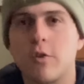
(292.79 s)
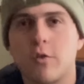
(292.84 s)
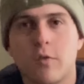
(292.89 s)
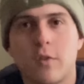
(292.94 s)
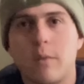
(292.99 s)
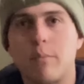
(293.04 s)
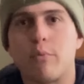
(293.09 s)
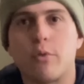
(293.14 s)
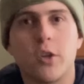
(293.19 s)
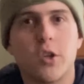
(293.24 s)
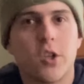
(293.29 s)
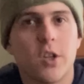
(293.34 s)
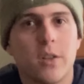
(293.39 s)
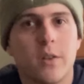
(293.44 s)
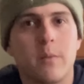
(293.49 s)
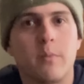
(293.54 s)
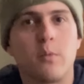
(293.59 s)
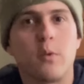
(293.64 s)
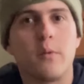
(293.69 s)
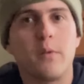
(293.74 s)
So I appreciate
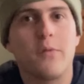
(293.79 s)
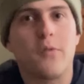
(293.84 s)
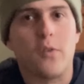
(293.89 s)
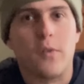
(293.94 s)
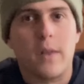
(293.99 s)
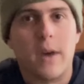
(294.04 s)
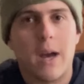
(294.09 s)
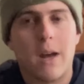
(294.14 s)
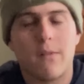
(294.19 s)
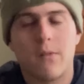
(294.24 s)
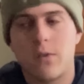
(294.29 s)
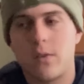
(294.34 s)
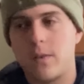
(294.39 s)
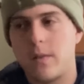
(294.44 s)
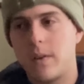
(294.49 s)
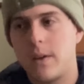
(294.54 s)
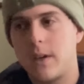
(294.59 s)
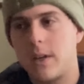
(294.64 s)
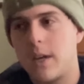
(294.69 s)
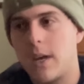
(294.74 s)
the movie for that, for
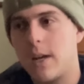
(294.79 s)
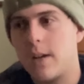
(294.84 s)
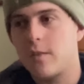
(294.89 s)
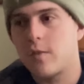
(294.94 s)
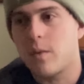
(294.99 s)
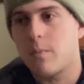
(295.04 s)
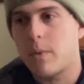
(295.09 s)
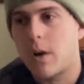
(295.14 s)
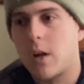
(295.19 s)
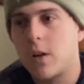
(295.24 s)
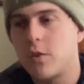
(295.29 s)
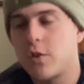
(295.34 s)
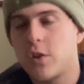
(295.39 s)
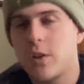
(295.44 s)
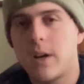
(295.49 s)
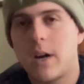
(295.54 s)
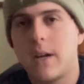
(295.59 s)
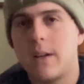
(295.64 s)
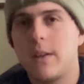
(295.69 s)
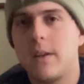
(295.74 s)
gaining some knowledge that
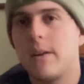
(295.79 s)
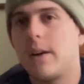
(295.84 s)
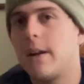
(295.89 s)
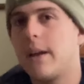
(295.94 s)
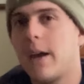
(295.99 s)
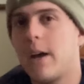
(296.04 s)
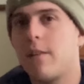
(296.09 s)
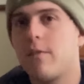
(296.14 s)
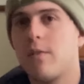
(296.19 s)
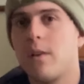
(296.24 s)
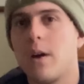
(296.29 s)
I did not have